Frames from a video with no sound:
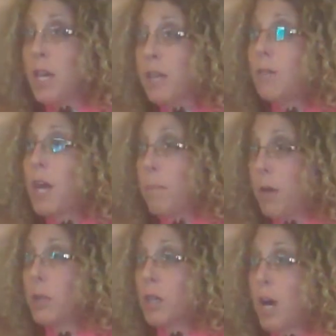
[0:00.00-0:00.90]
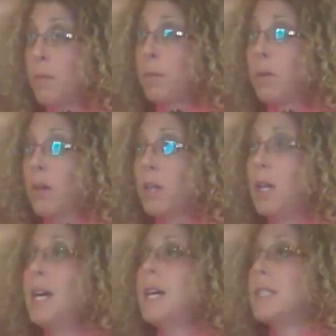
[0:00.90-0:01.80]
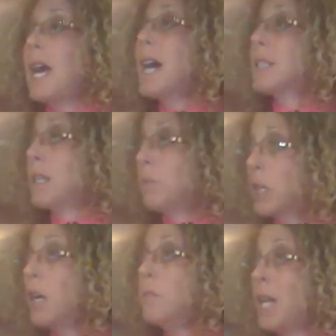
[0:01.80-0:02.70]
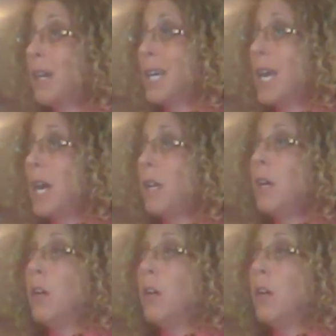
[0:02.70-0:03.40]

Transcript: the end of that public comment period, to ask them to come down again